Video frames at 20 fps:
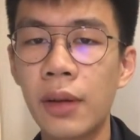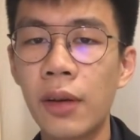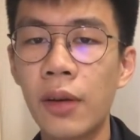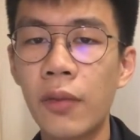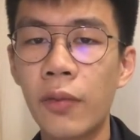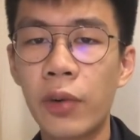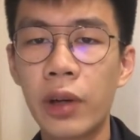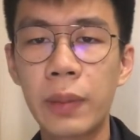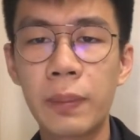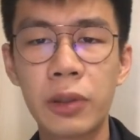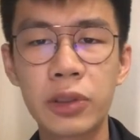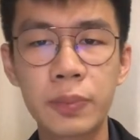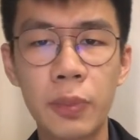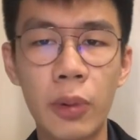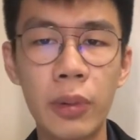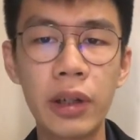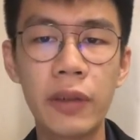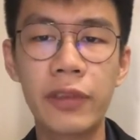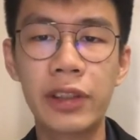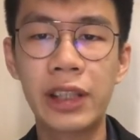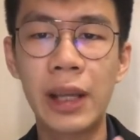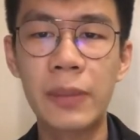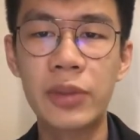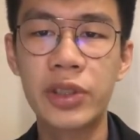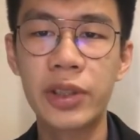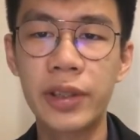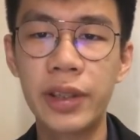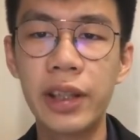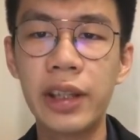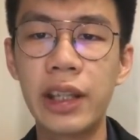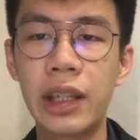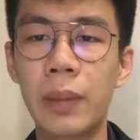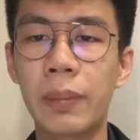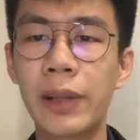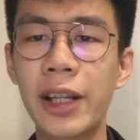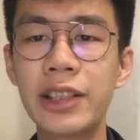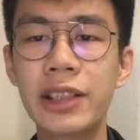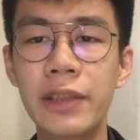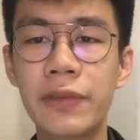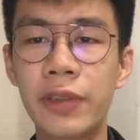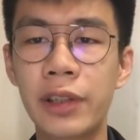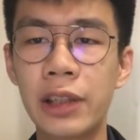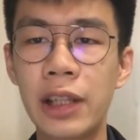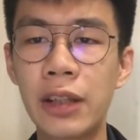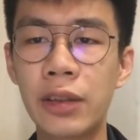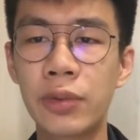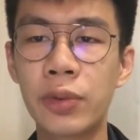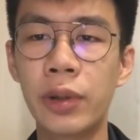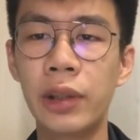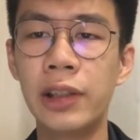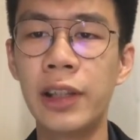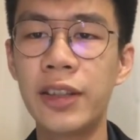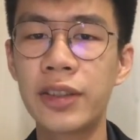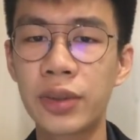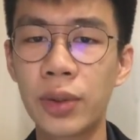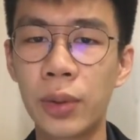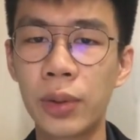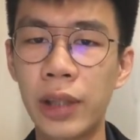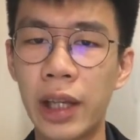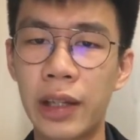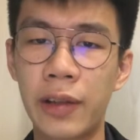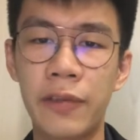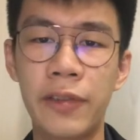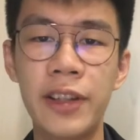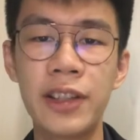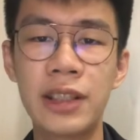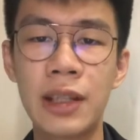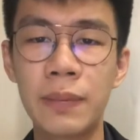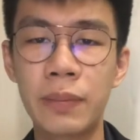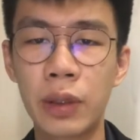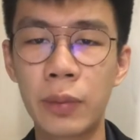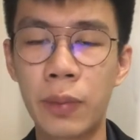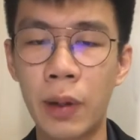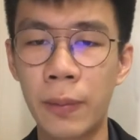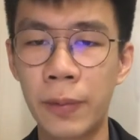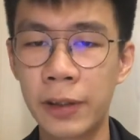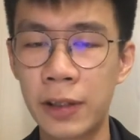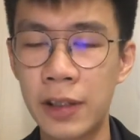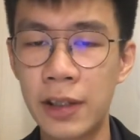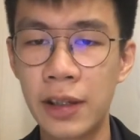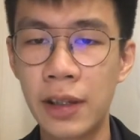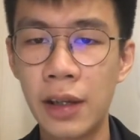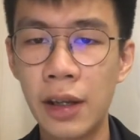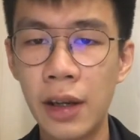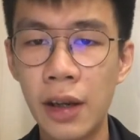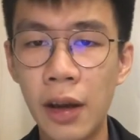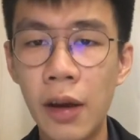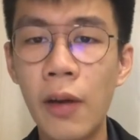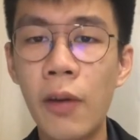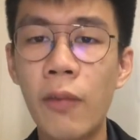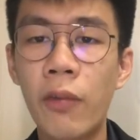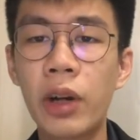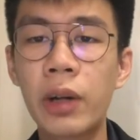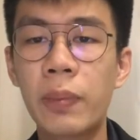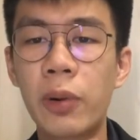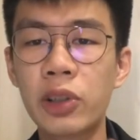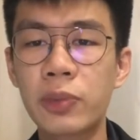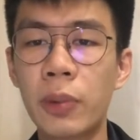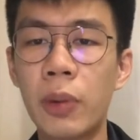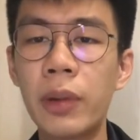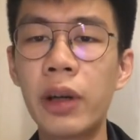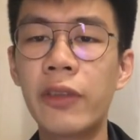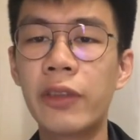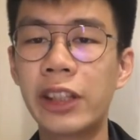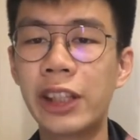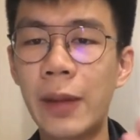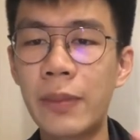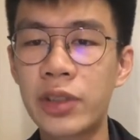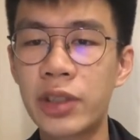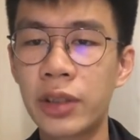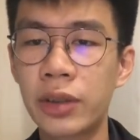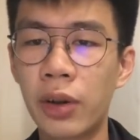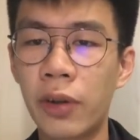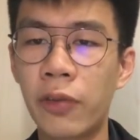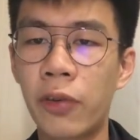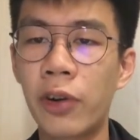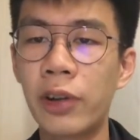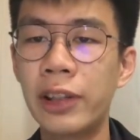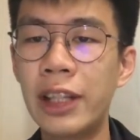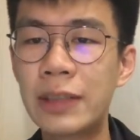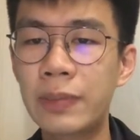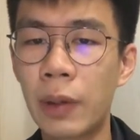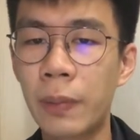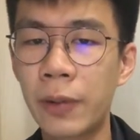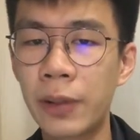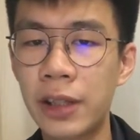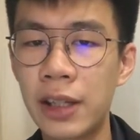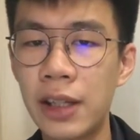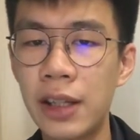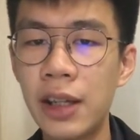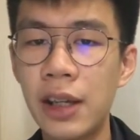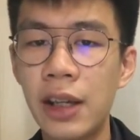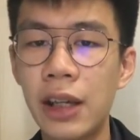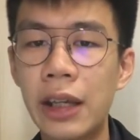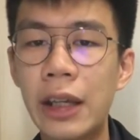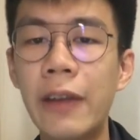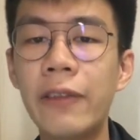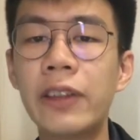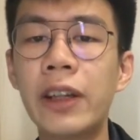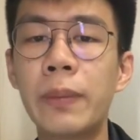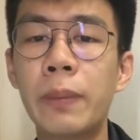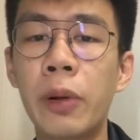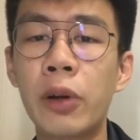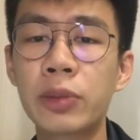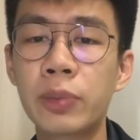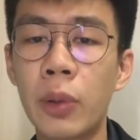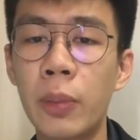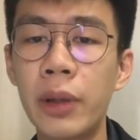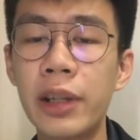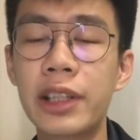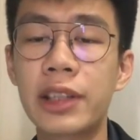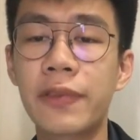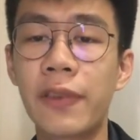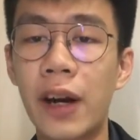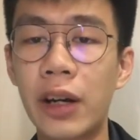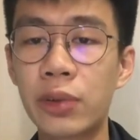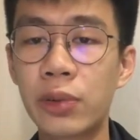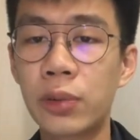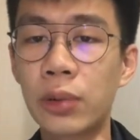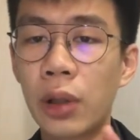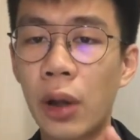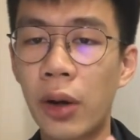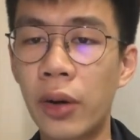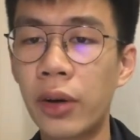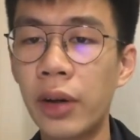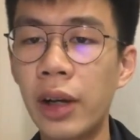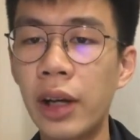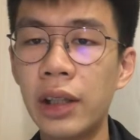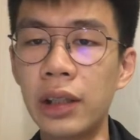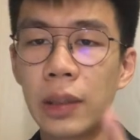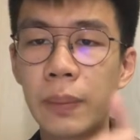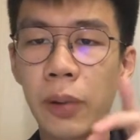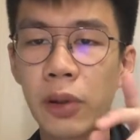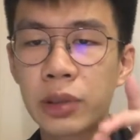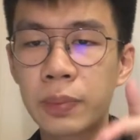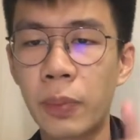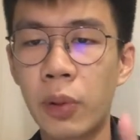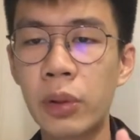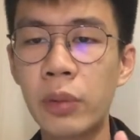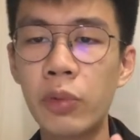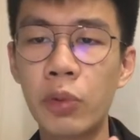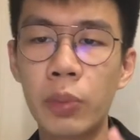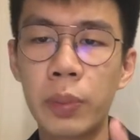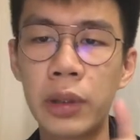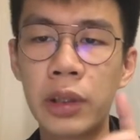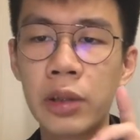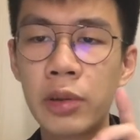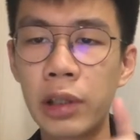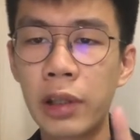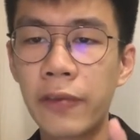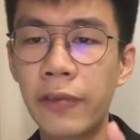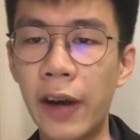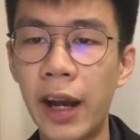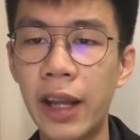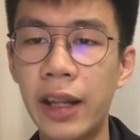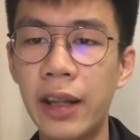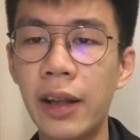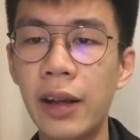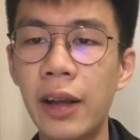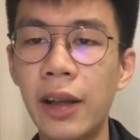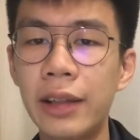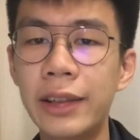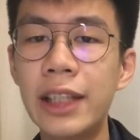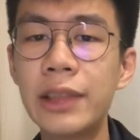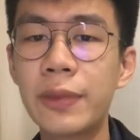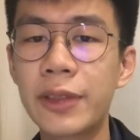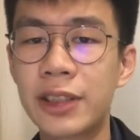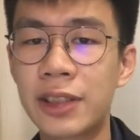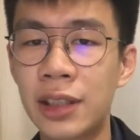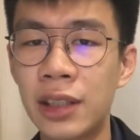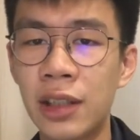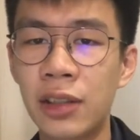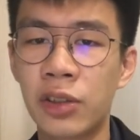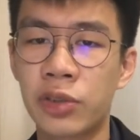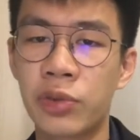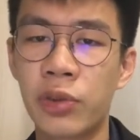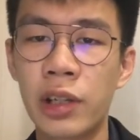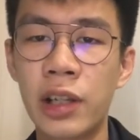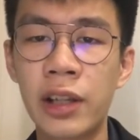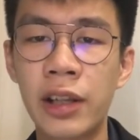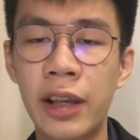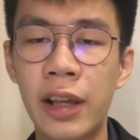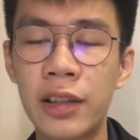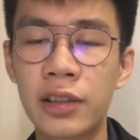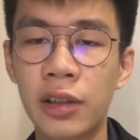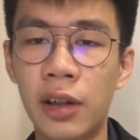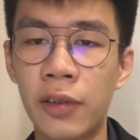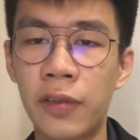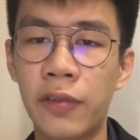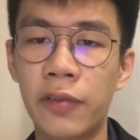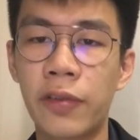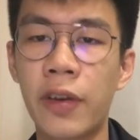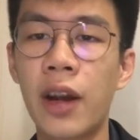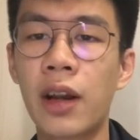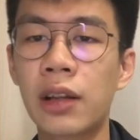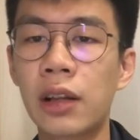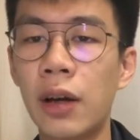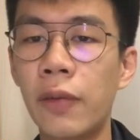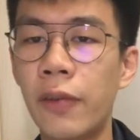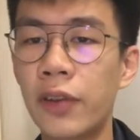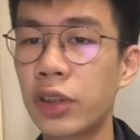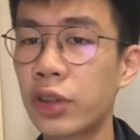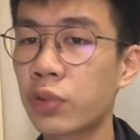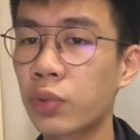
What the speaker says: For the postponement of redemption, it applies differently to a leasehold and a fee simple property. For the postponement of redemption for a lease property, if the postponement is far too long, the postponement will be nullified. This was seen in the Australian case of Fairclough v.